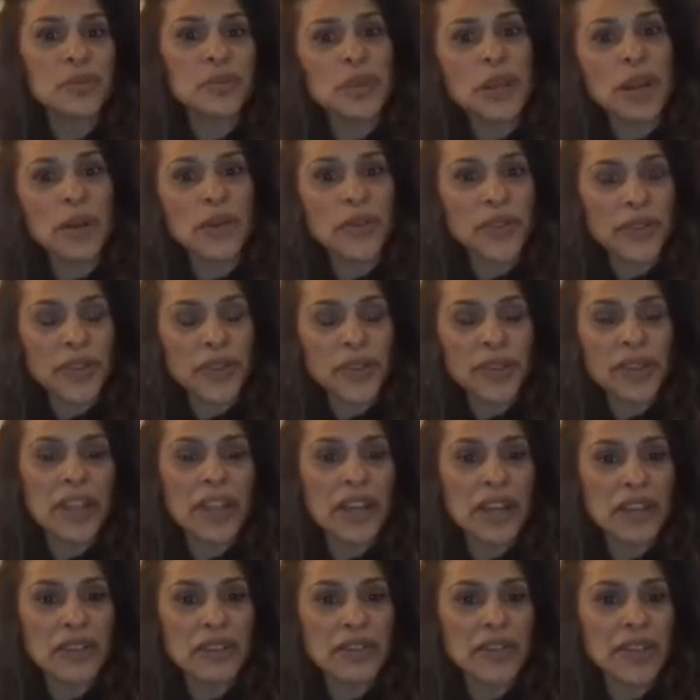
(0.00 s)
throughout their
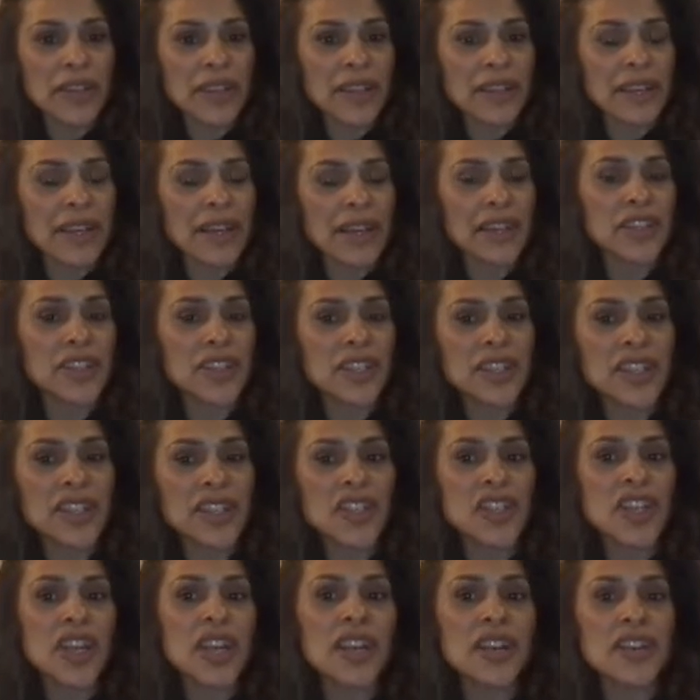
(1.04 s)
life that actually
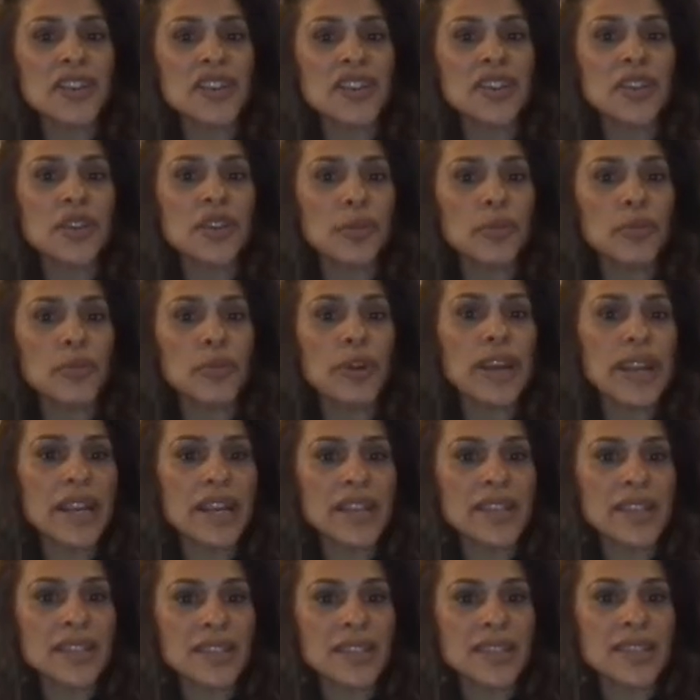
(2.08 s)
change their
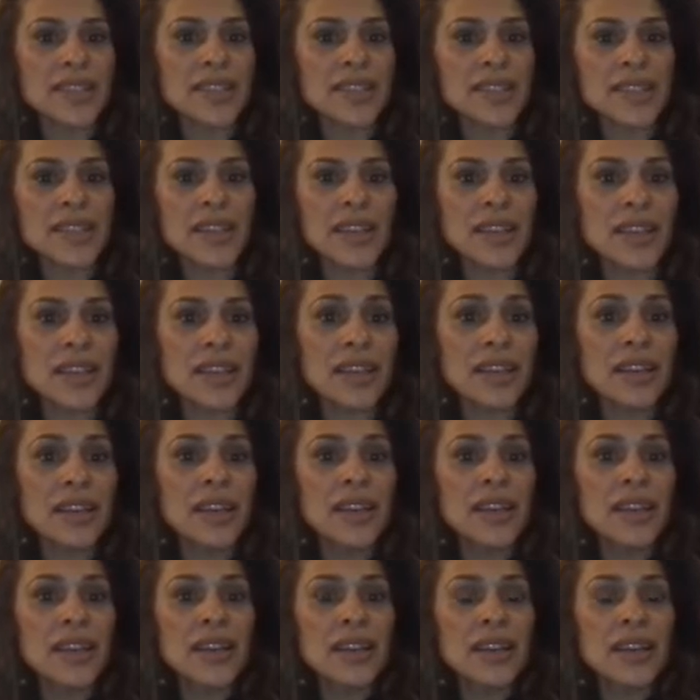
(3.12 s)
brain to see
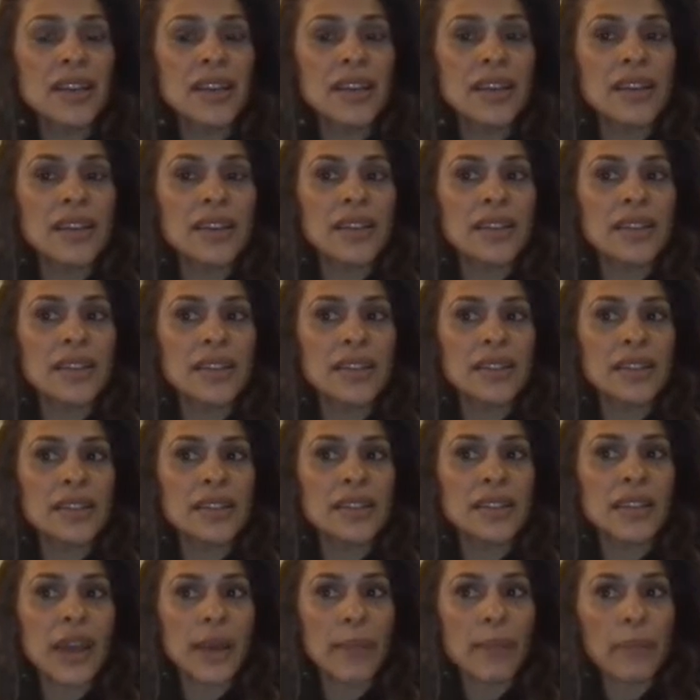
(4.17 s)

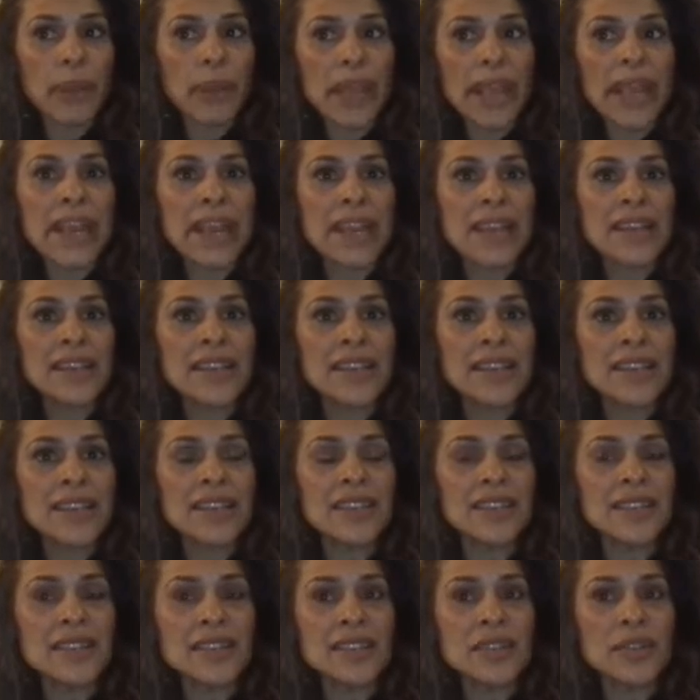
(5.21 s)
that pain
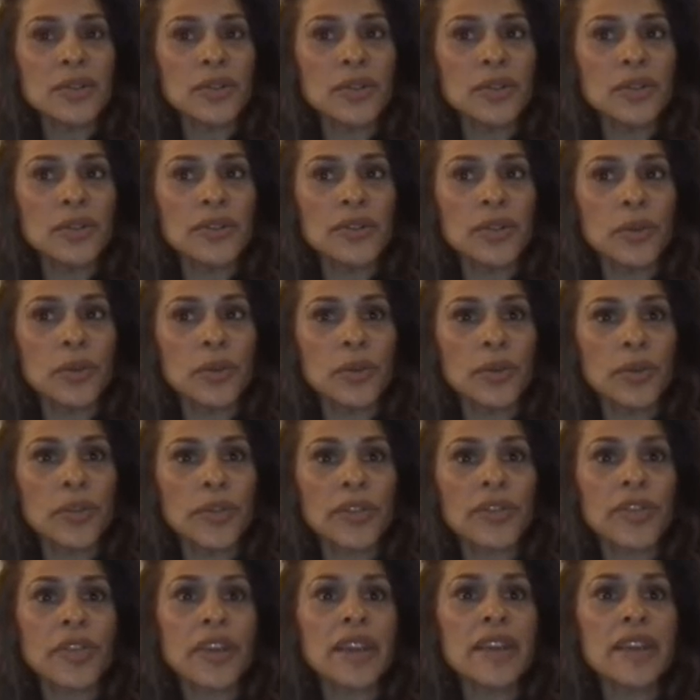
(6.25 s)
is the
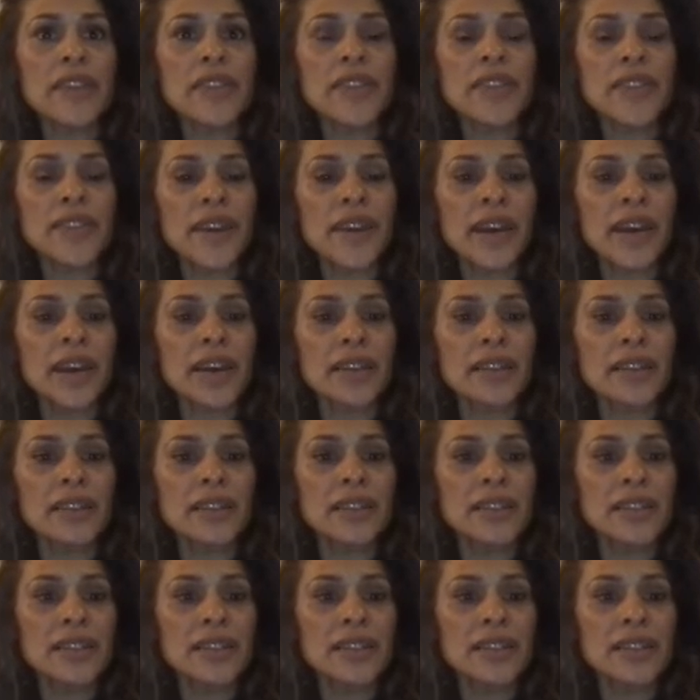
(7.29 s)
thing that,